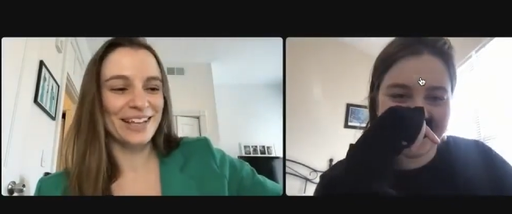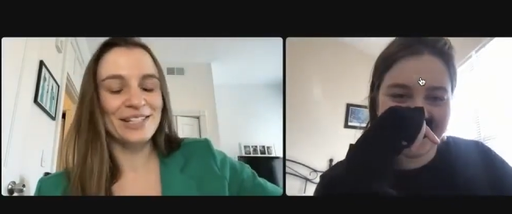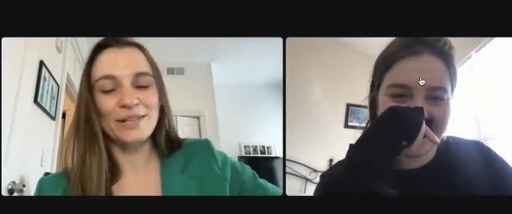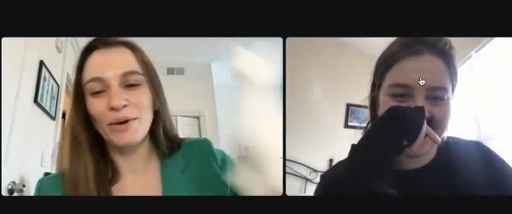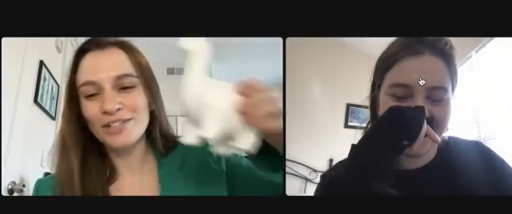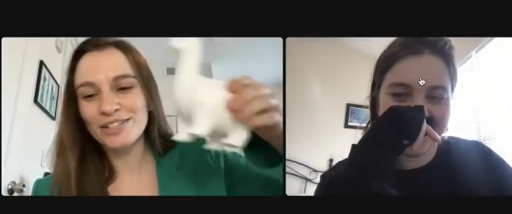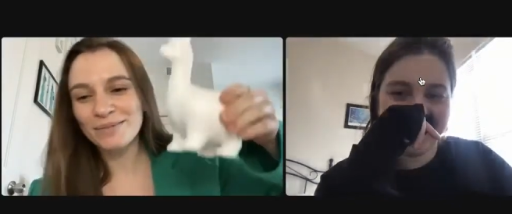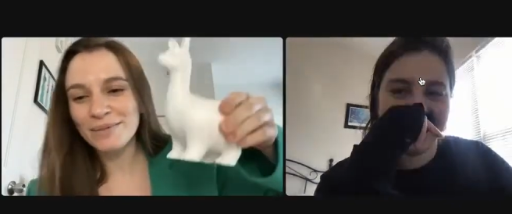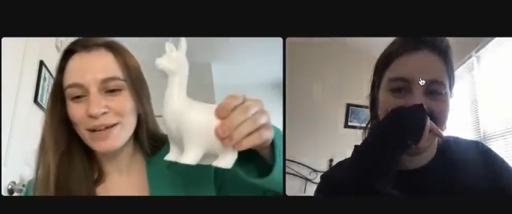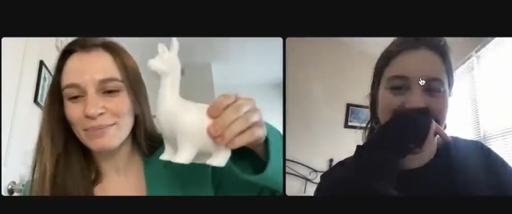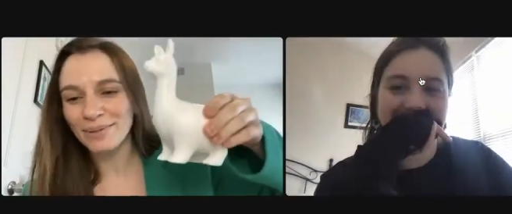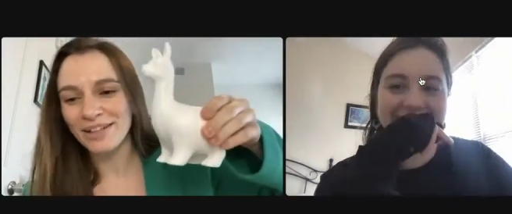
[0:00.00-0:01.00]
Speaker 1: it's supposed to be
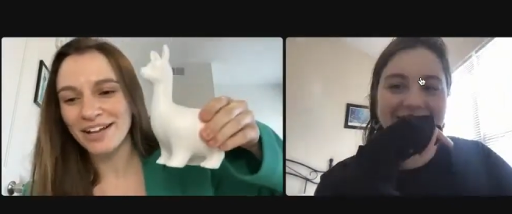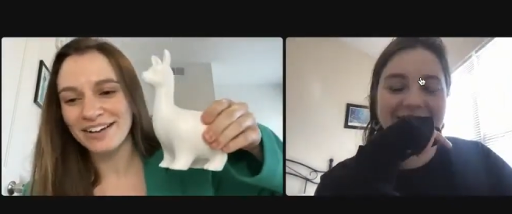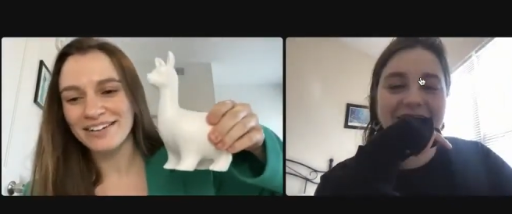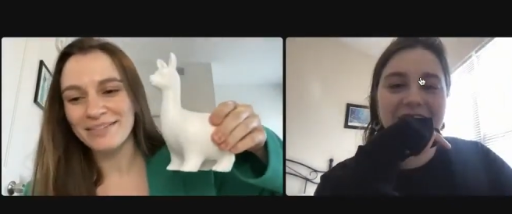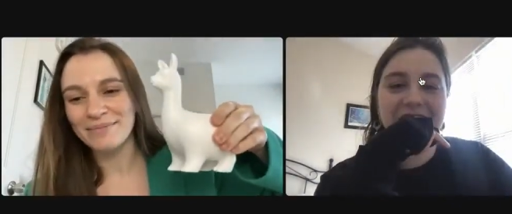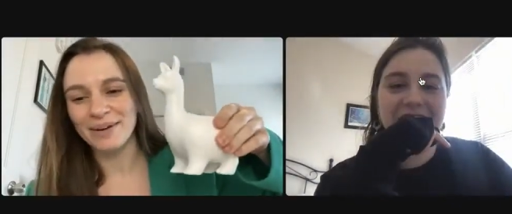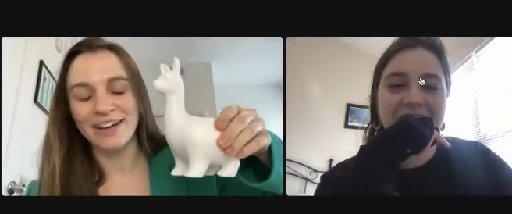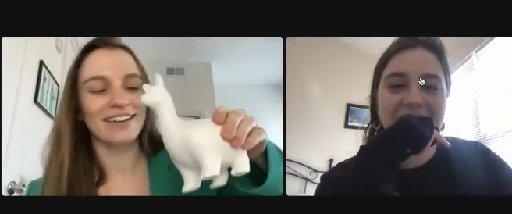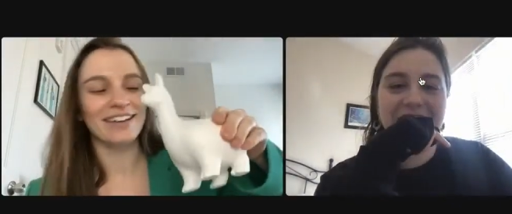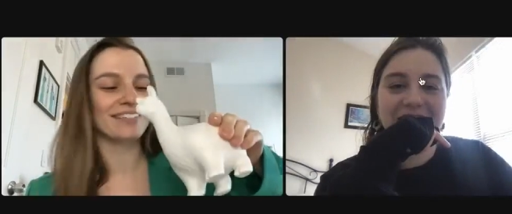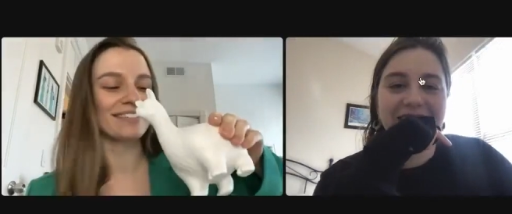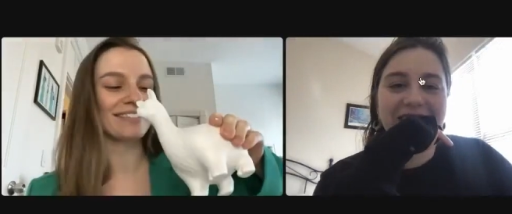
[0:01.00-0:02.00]
a plant, but
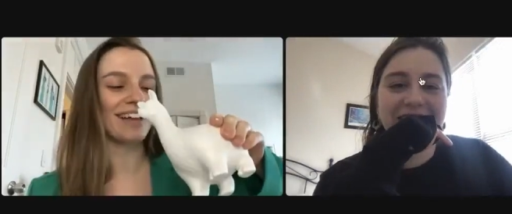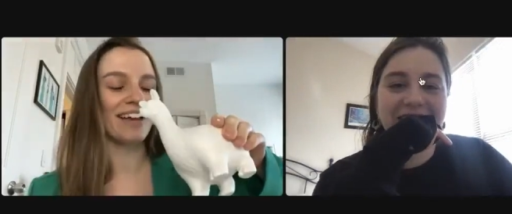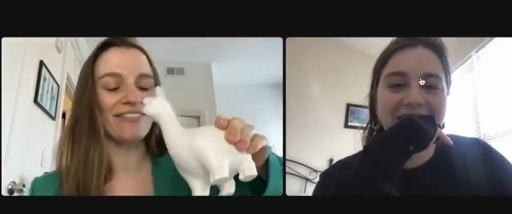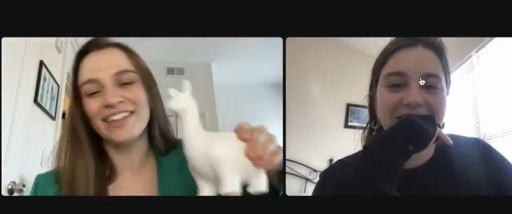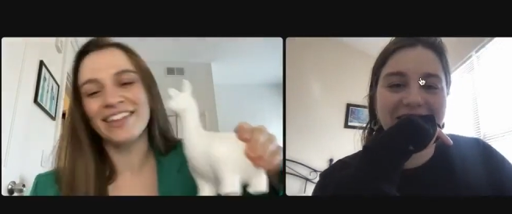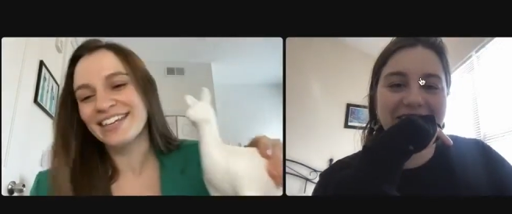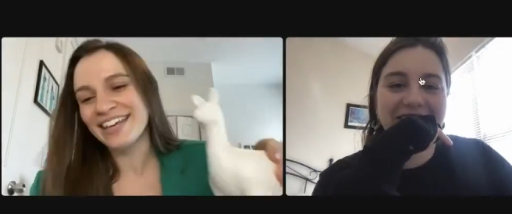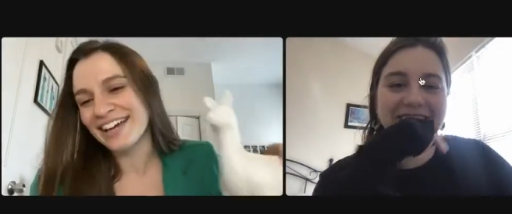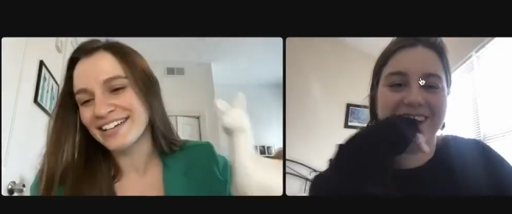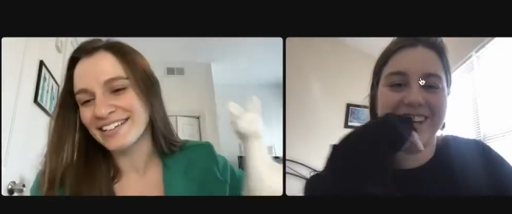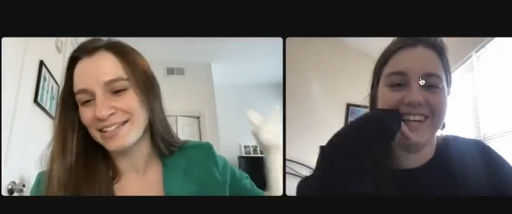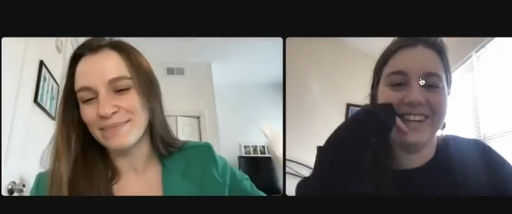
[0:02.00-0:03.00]
I feel like
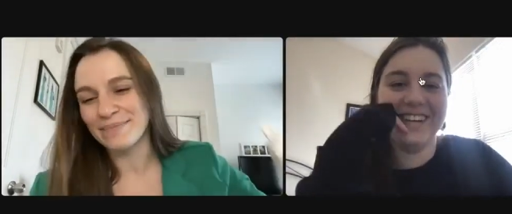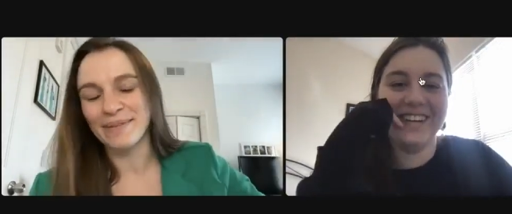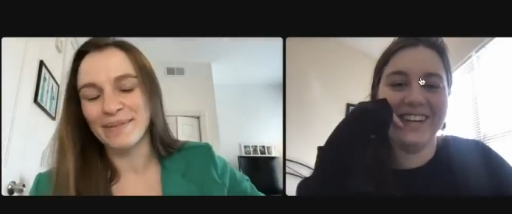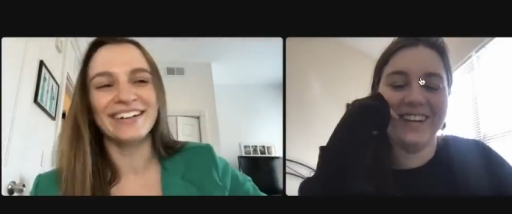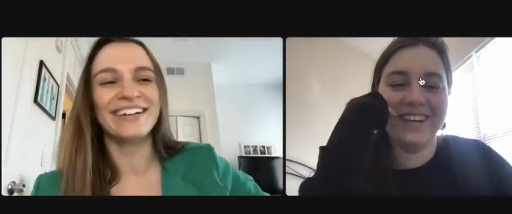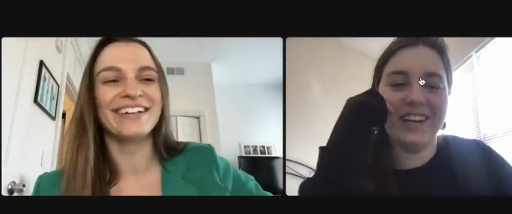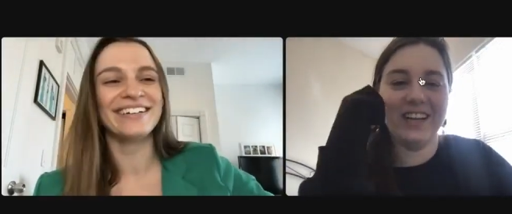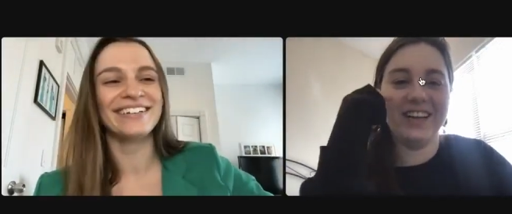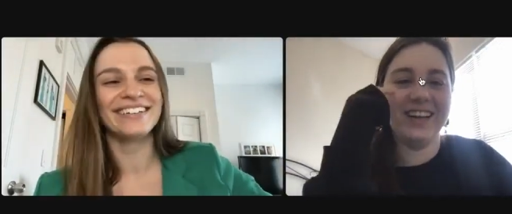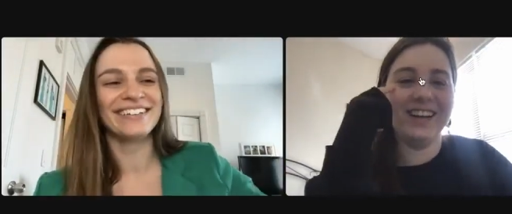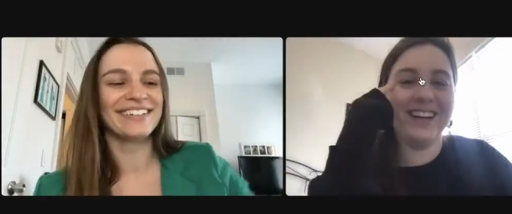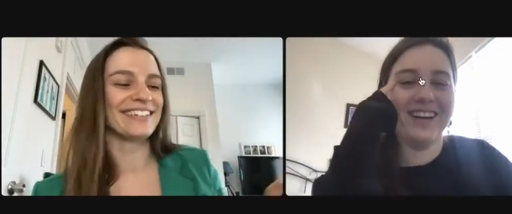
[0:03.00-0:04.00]
candy's better.
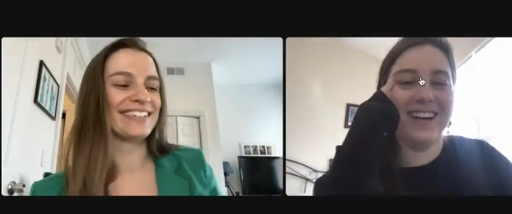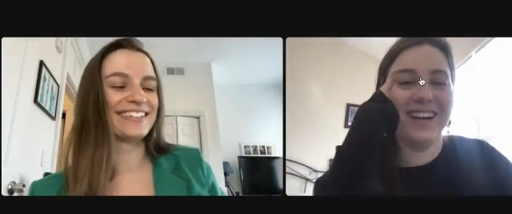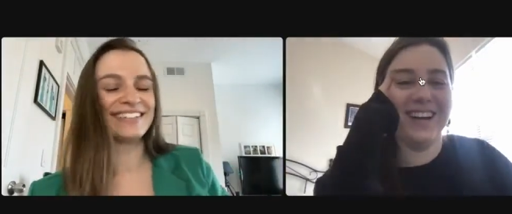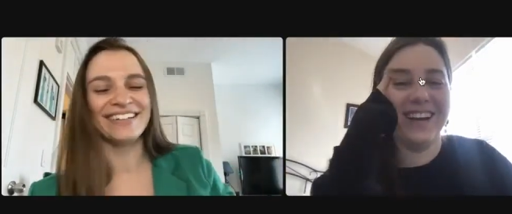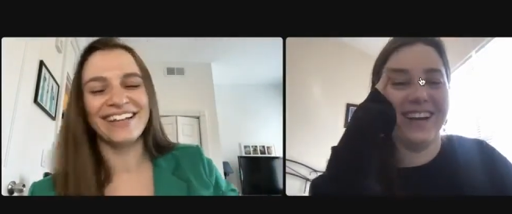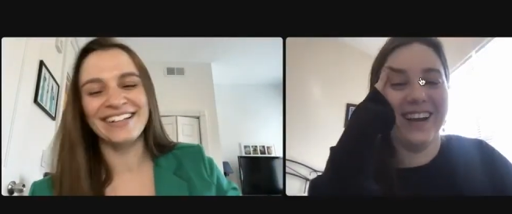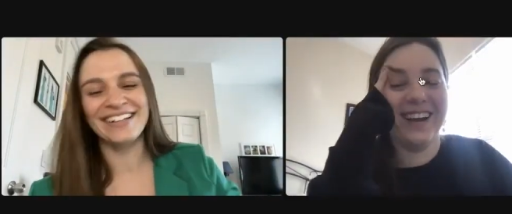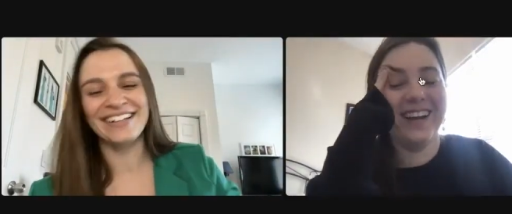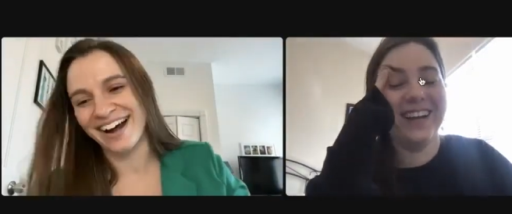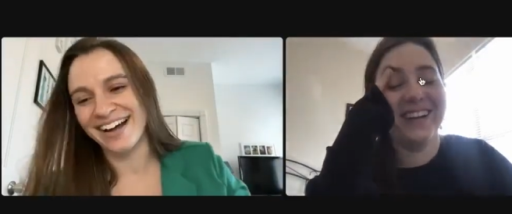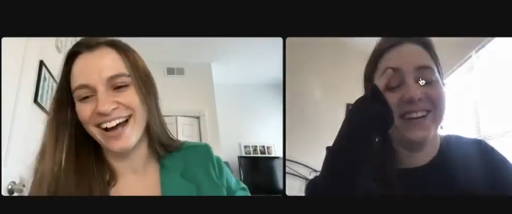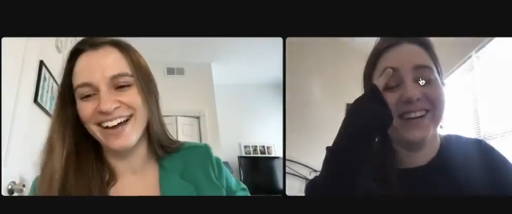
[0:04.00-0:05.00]
it's
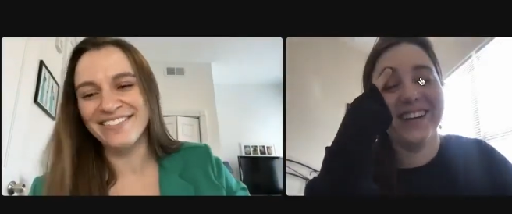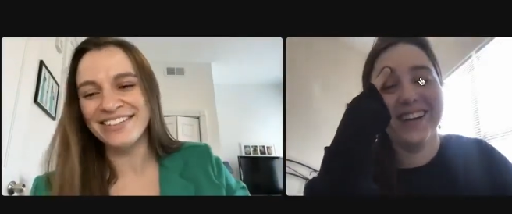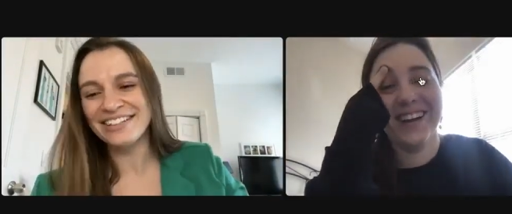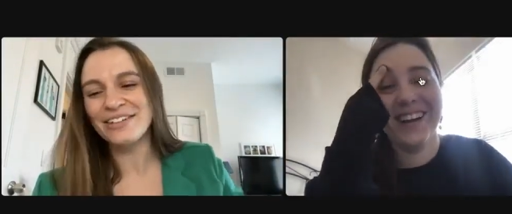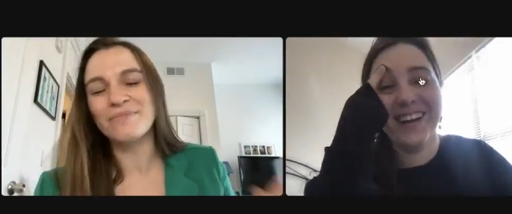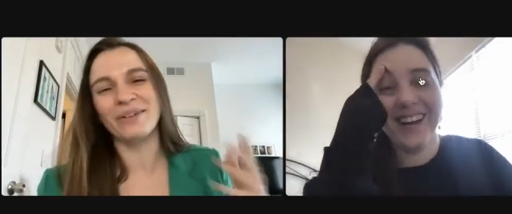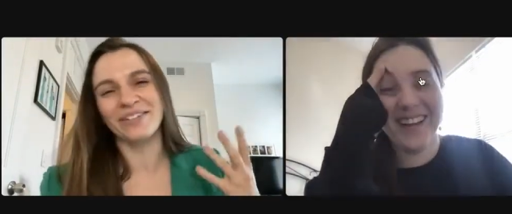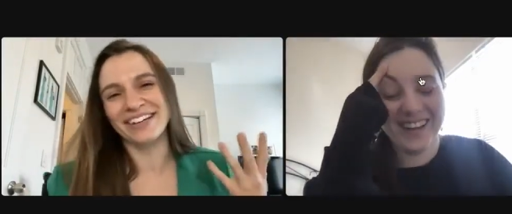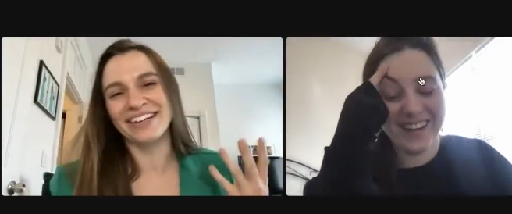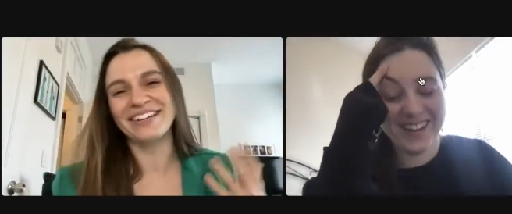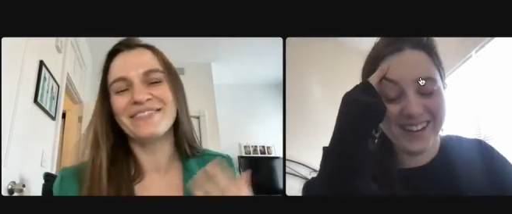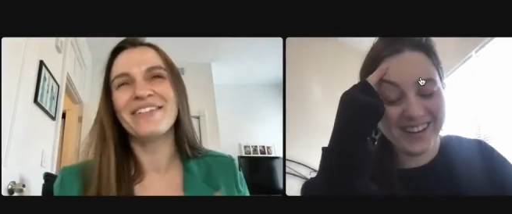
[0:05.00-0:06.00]
not. I mean, they're both
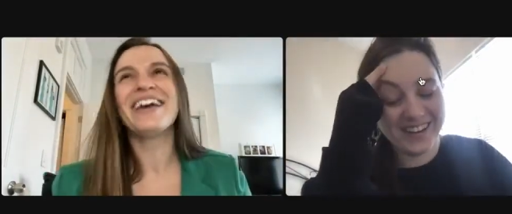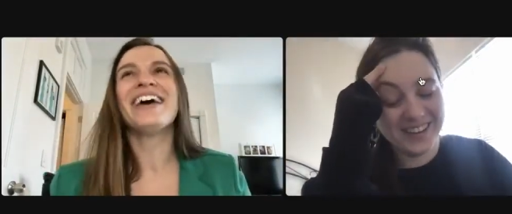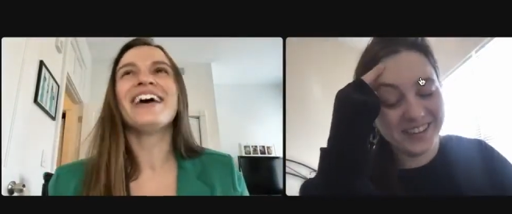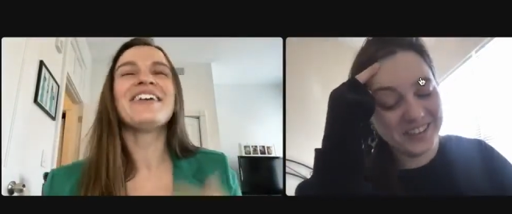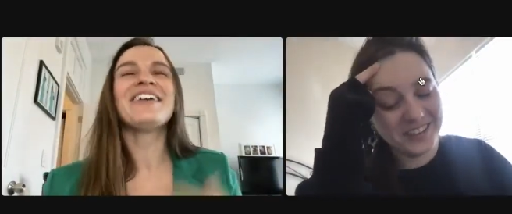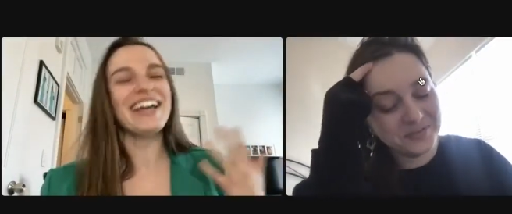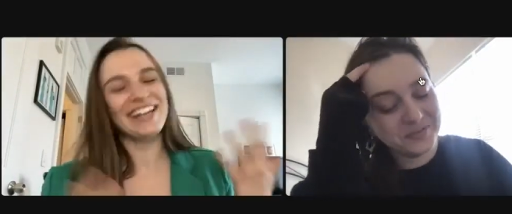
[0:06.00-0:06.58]
good. But